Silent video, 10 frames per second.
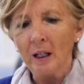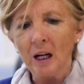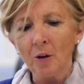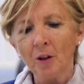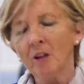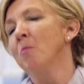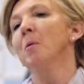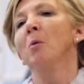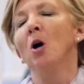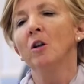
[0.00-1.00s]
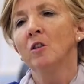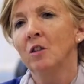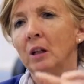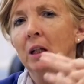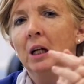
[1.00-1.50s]
right now, the government
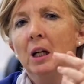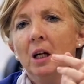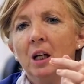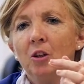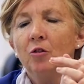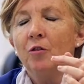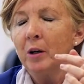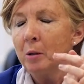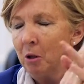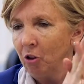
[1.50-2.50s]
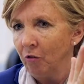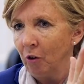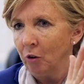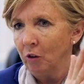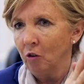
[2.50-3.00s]
policy is very much
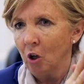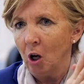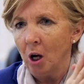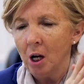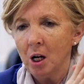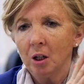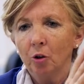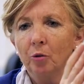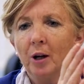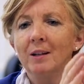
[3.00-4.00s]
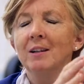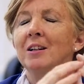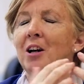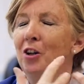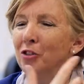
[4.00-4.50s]
focused on creating
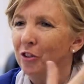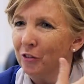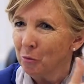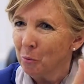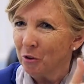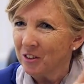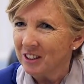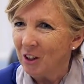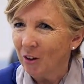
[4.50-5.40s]
a culture of sports